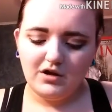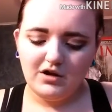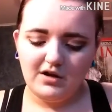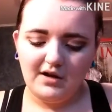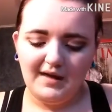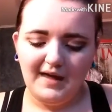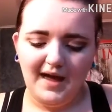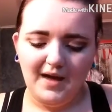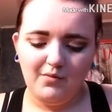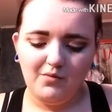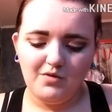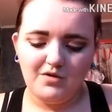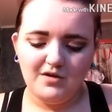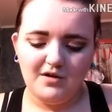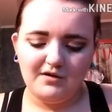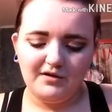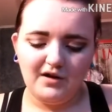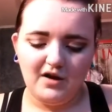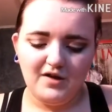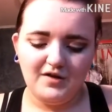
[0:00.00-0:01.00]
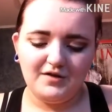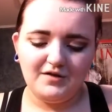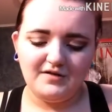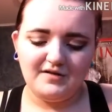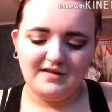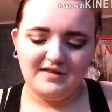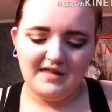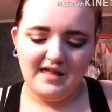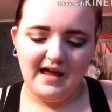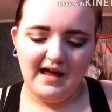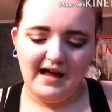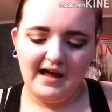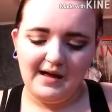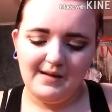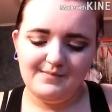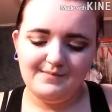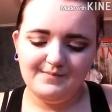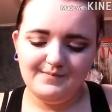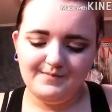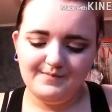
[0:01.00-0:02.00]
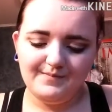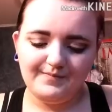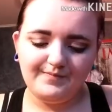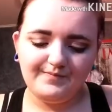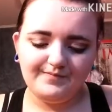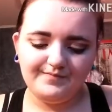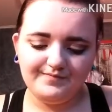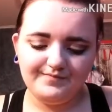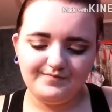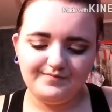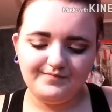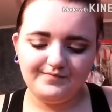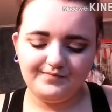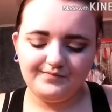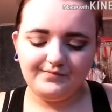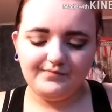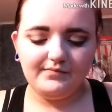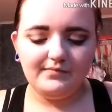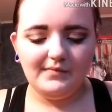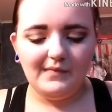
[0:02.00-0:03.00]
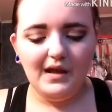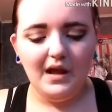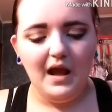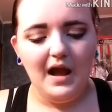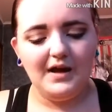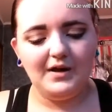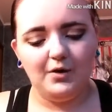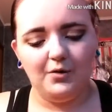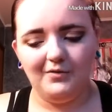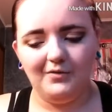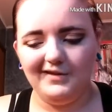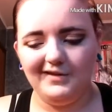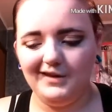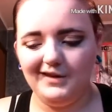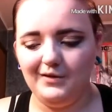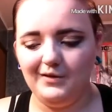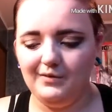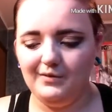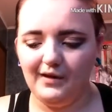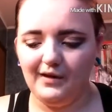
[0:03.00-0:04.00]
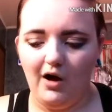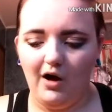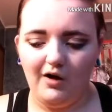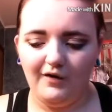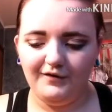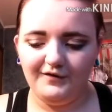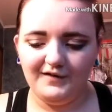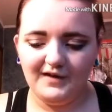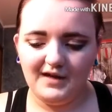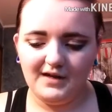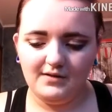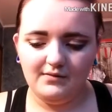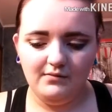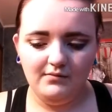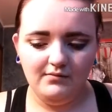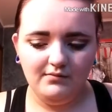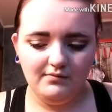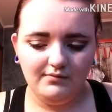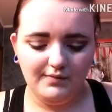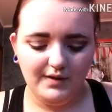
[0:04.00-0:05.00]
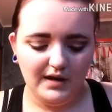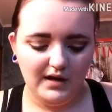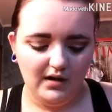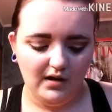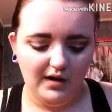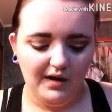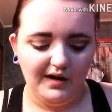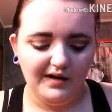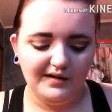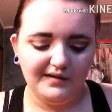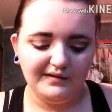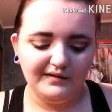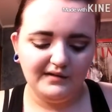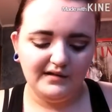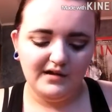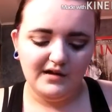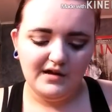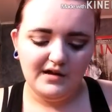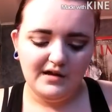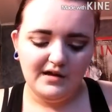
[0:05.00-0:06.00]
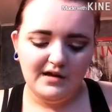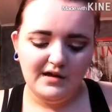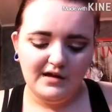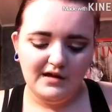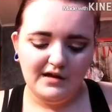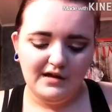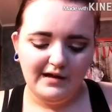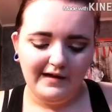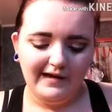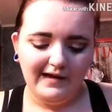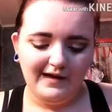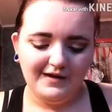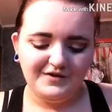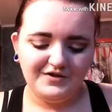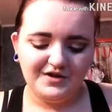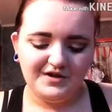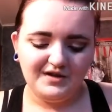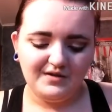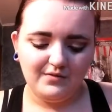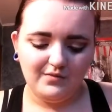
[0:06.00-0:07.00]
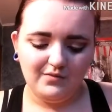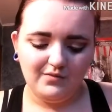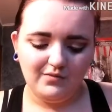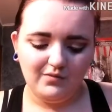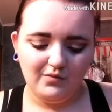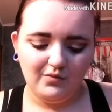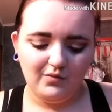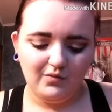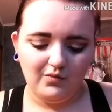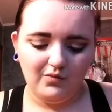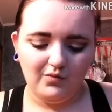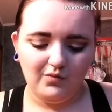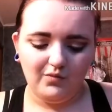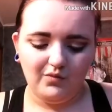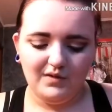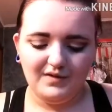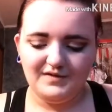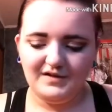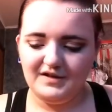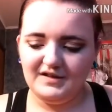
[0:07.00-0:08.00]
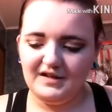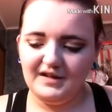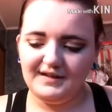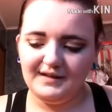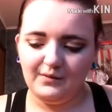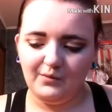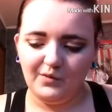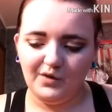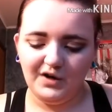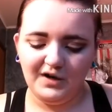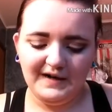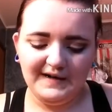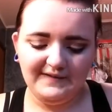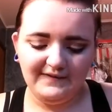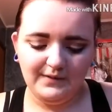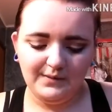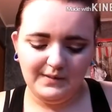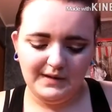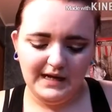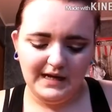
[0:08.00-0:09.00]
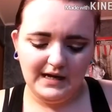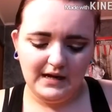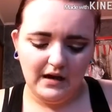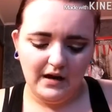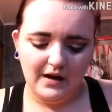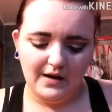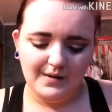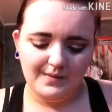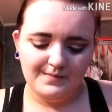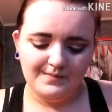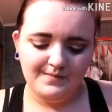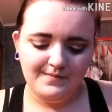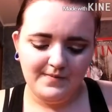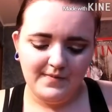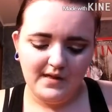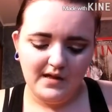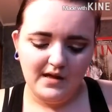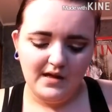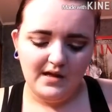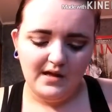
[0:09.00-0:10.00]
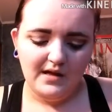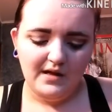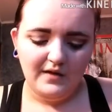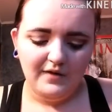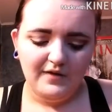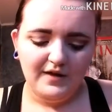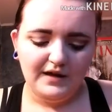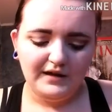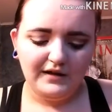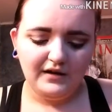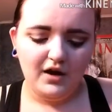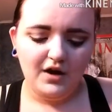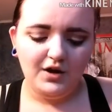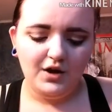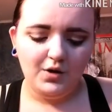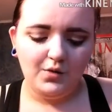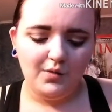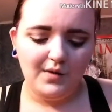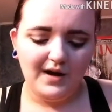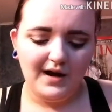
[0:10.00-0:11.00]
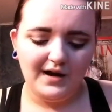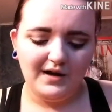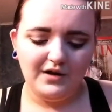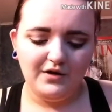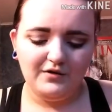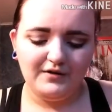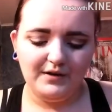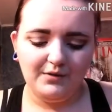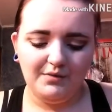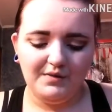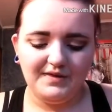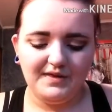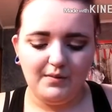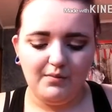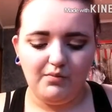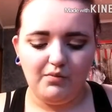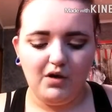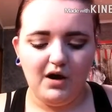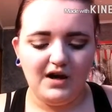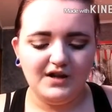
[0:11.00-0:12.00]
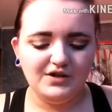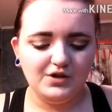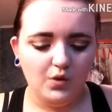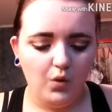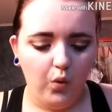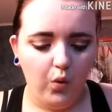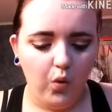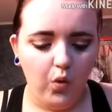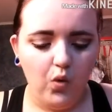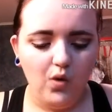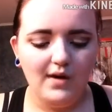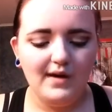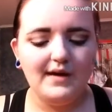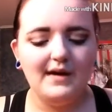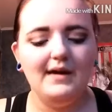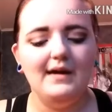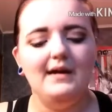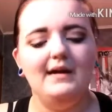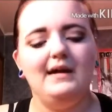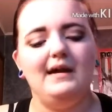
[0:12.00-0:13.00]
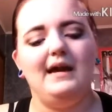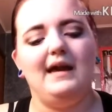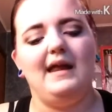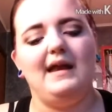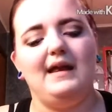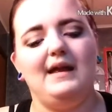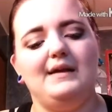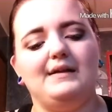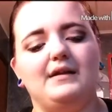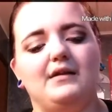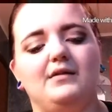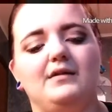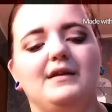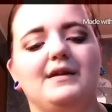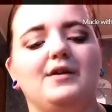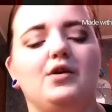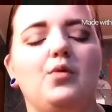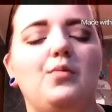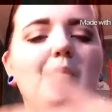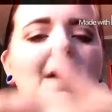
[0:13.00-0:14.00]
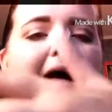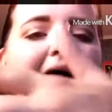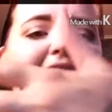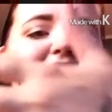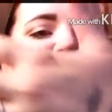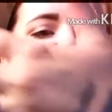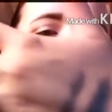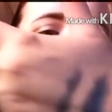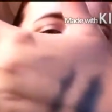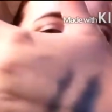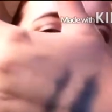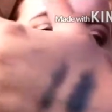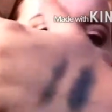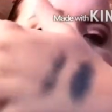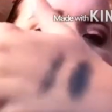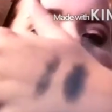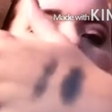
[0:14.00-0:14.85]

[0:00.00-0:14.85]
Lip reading: again one of those colors that I don't really use often because it just doesn't work for me. This color, when I use it with the brush, it is a little patchy.